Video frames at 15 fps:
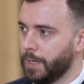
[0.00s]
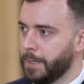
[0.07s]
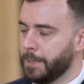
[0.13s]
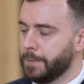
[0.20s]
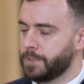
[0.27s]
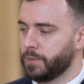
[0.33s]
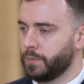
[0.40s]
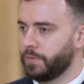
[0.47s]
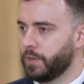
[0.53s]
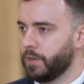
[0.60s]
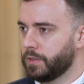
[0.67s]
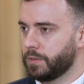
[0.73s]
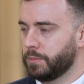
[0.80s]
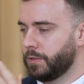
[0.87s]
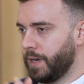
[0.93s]
So we've
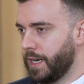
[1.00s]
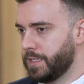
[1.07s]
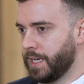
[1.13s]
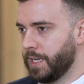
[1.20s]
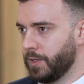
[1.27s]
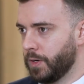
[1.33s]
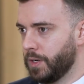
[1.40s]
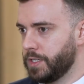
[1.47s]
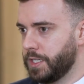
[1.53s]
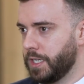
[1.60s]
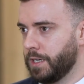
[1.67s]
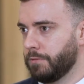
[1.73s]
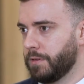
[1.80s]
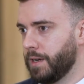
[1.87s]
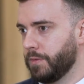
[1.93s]
got some great technology
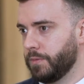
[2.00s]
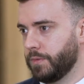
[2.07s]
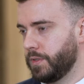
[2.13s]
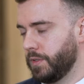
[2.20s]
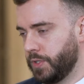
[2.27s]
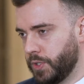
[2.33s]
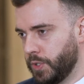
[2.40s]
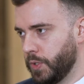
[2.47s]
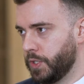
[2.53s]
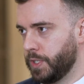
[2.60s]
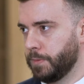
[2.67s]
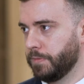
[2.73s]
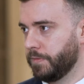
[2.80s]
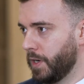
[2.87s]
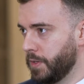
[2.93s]
around
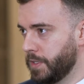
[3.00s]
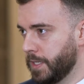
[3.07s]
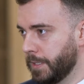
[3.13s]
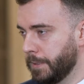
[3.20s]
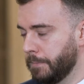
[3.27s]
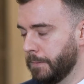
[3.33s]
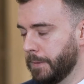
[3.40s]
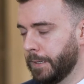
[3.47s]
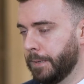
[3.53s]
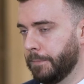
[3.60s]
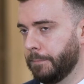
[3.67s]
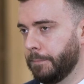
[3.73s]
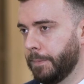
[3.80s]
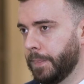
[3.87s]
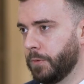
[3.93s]
stewardship and voting.
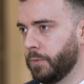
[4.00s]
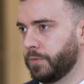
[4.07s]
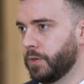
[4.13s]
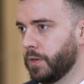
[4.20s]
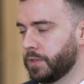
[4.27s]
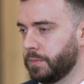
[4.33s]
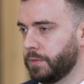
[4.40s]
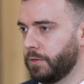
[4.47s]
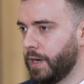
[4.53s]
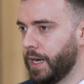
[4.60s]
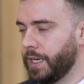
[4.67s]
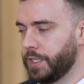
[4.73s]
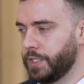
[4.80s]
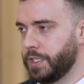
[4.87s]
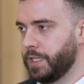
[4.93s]
We've got some great
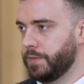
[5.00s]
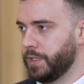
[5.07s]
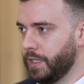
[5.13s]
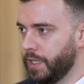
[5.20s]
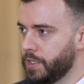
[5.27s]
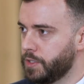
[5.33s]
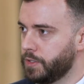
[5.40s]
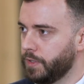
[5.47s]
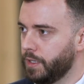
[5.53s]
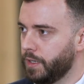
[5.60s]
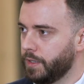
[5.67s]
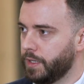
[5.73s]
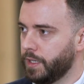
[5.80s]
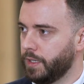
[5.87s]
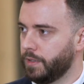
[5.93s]
initiatives in the industry,
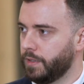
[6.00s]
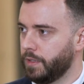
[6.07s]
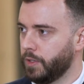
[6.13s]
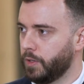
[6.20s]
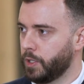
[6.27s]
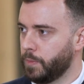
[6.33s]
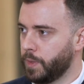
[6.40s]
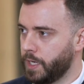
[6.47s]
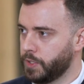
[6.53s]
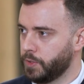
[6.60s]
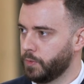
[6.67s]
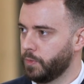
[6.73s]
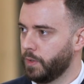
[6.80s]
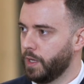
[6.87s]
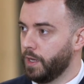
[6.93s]
like the
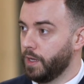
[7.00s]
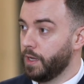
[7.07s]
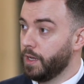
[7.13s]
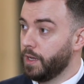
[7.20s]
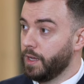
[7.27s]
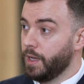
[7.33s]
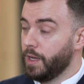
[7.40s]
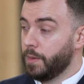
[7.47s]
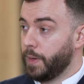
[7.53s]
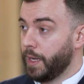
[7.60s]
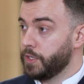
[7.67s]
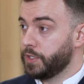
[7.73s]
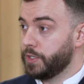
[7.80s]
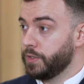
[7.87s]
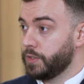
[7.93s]
Occupational
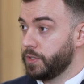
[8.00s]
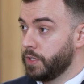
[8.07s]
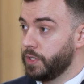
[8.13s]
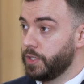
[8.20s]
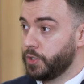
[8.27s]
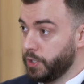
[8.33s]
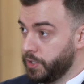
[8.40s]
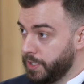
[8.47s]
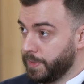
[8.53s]
Pensions Stewardship